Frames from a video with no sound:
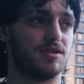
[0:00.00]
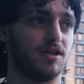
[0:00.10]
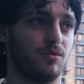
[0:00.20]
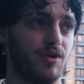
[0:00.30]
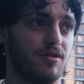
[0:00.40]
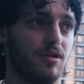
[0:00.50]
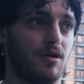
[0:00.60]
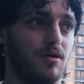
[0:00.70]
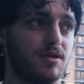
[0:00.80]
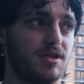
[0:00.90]
deal with a
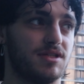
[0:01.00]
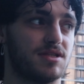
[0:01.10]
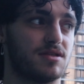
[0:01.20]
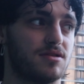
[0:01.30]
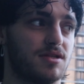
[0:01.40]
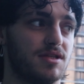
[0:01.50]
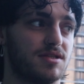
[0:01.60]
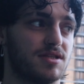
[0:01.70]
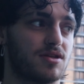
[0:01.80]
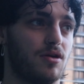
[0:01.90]
lot is,
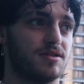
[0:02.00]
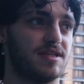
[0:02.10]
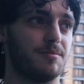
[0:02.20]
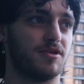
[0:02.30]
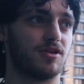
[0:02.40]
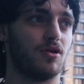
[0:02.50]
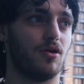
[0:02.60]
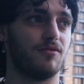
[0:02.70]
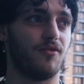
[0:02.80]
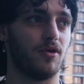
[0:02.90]
is this concept that
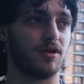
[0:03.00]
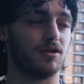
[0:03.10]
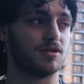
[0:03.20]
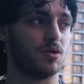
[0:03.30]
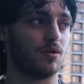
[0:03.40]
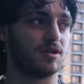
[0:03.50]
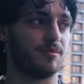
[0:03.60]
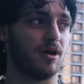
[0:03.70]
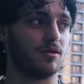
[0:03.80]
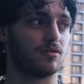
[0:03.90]
Kurt Vonnegut talked
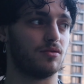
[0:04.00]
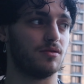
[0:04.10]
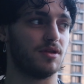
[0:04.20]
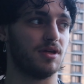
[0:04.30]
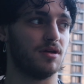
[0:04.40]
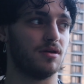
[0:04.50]
about, the,